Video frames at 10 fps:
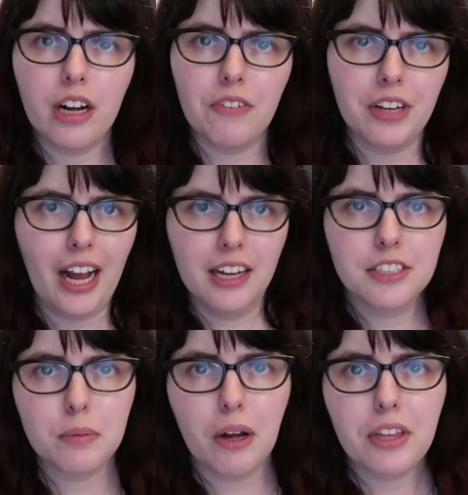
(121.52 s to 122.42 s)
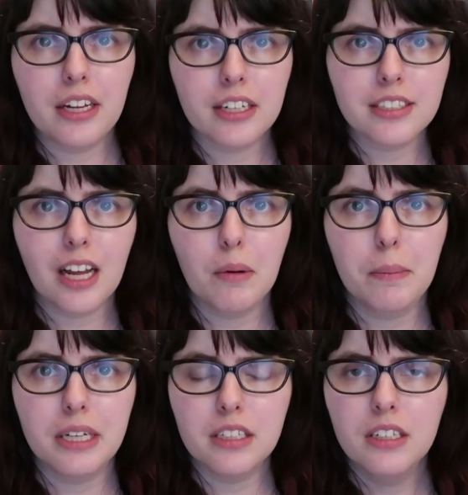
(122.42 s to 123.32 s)
I'll have to ask about that next time
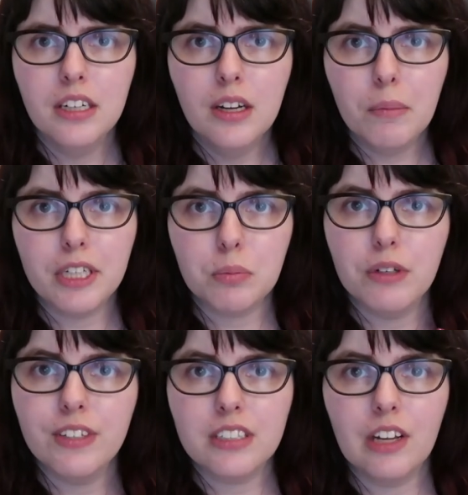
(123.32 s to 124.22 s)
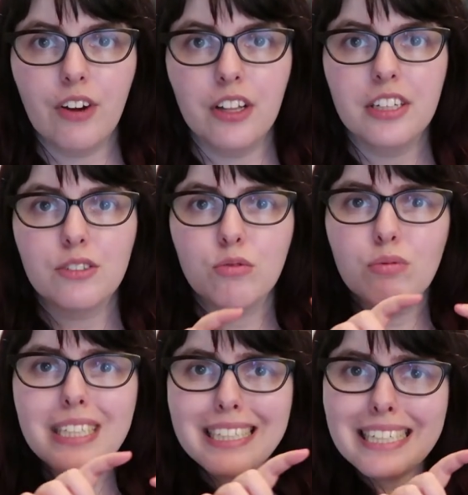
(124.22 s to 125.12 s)
I'm in, because previously I've gotten these
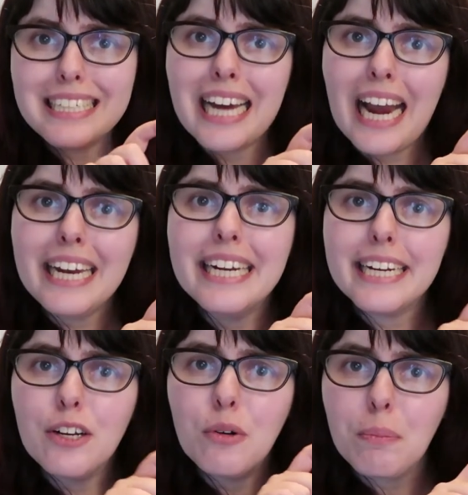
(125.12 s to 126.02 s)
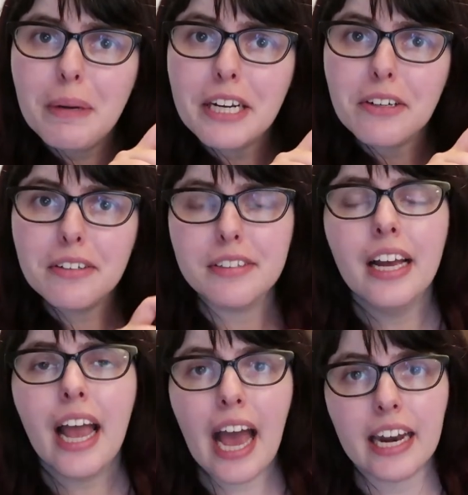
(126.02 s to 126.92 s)
really tiny cute beakers
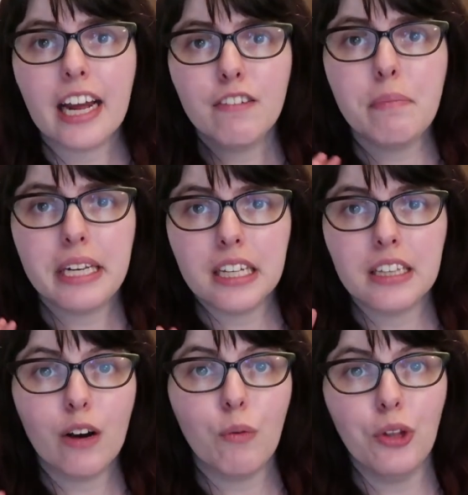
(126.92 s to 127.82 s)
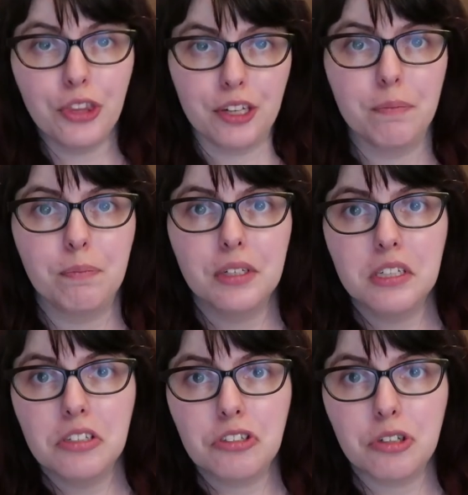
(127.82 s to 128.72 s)
and I've been in love with them.
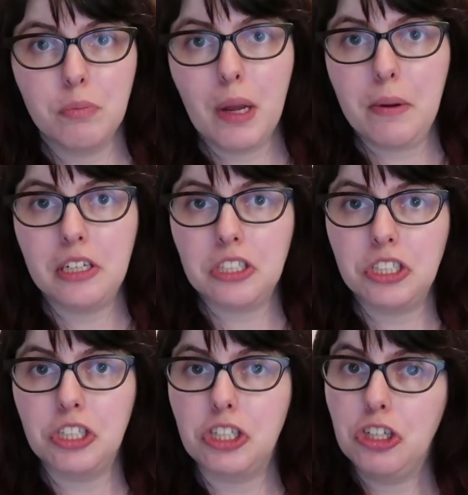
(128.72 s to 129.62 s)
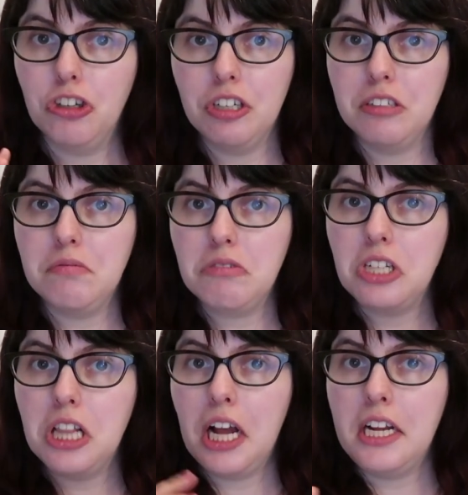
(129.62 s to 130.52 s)
So maybe just their current
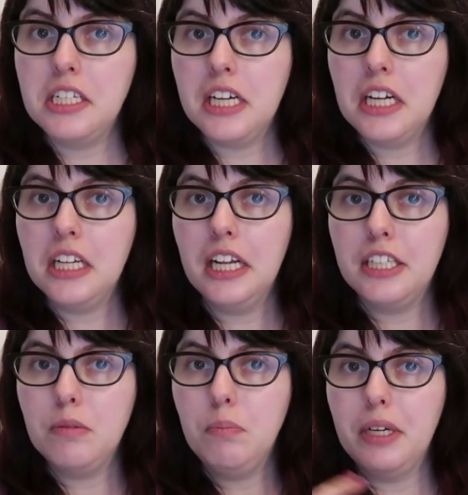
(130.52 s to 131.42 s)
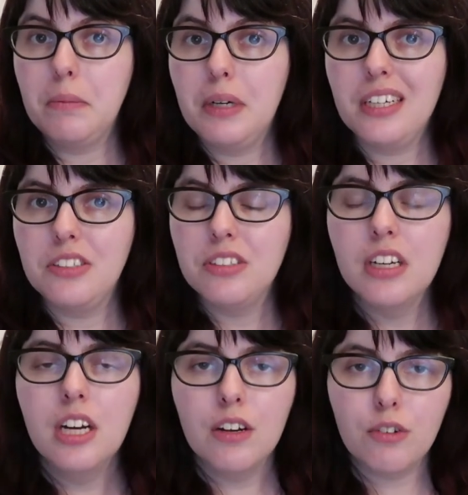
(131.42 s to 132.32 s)
clientele likes big mugs.
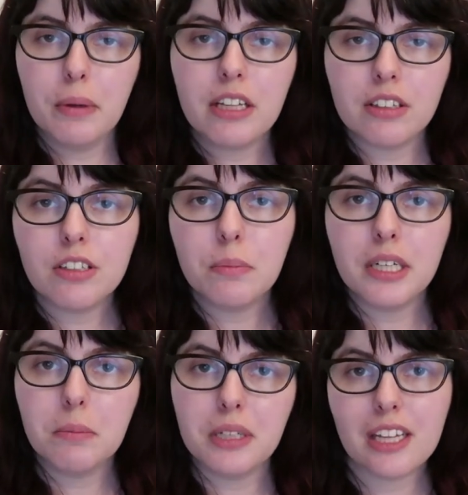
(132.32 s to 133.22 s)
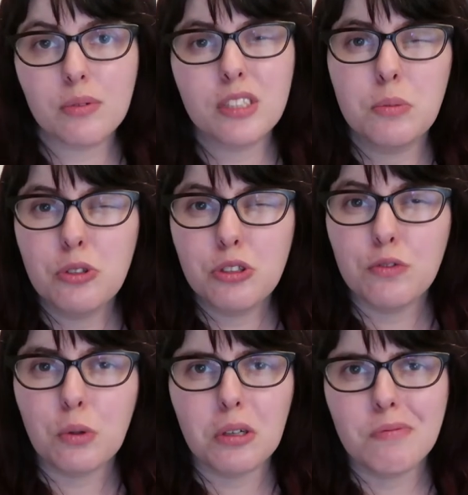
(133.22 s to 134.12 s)
For me, they're a little big, but that's what spoons are
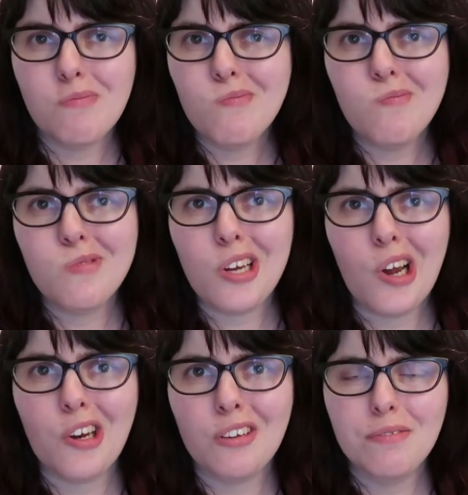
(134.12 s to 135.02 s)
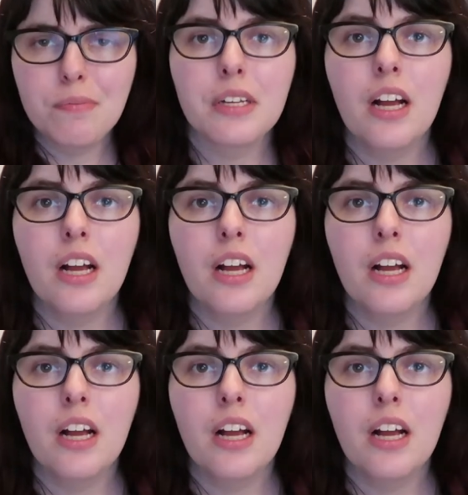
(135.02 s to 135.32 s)
for. Darn.